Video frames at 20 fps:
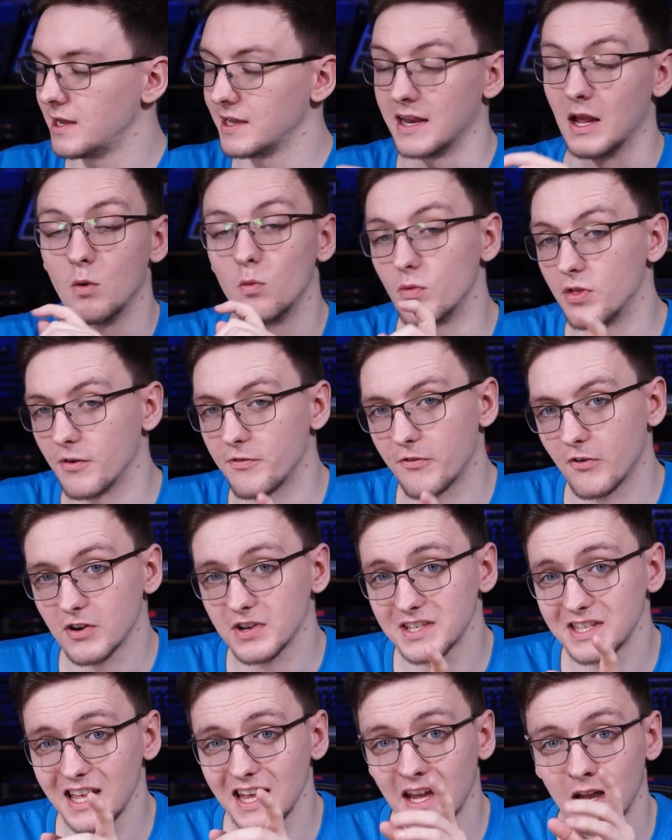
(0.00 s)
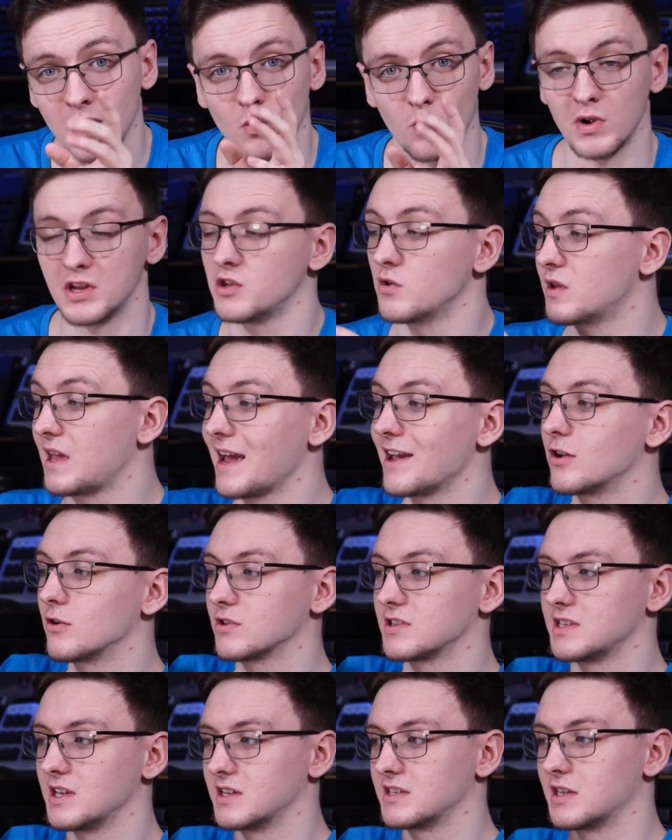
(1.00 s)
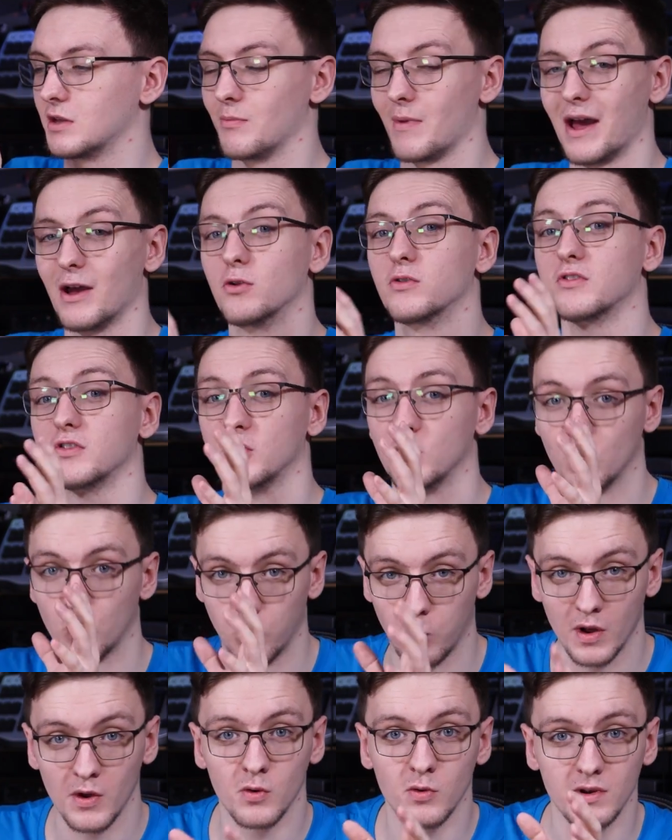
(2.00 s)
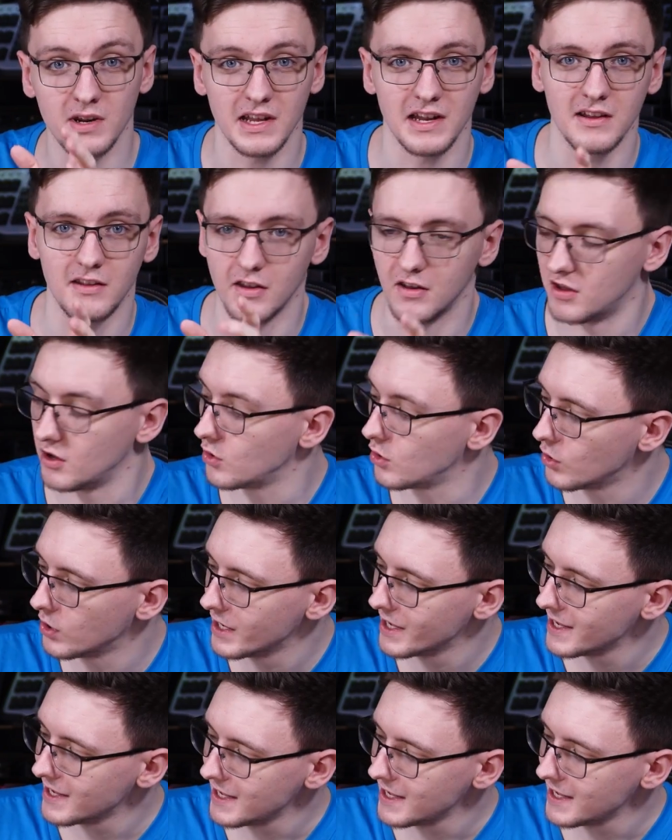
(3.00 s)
Now, the first thing when you get your system out, you will need to do